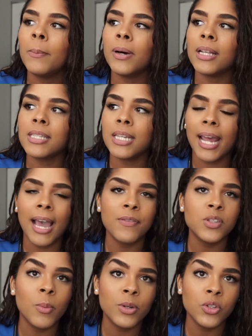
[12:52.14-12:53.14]
But today I
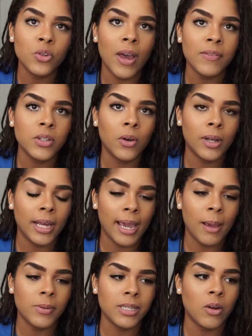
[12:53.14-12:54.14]
have so much to do. I have to go to
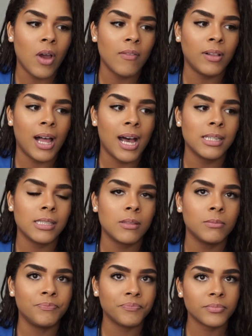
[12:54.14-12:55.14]
campus. I don't have
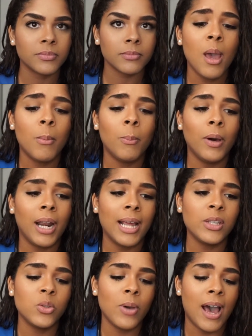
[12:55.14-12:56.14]
class, but
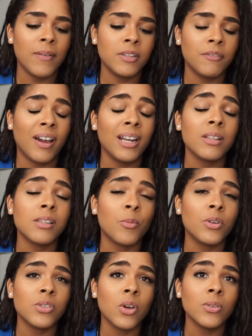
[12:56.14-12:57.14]
I do have to find out
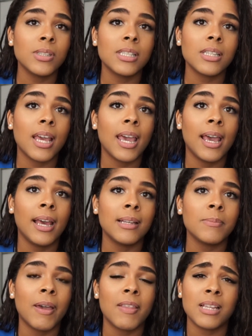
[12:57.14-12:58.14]
some results.
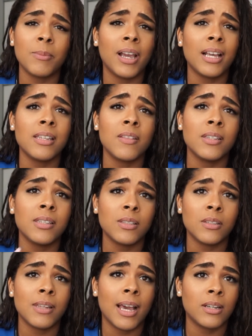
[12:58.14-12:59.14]
And by the time you guys see this
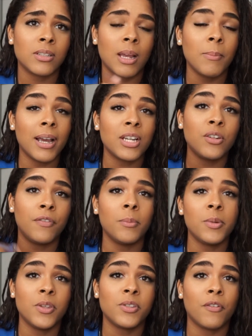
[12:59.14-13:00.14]
is actually, I'm actually
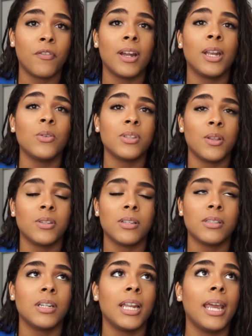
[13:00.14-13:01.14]
filming this on Friday. You'll see this
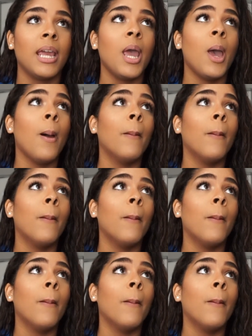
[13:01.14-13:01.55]
on Sunday.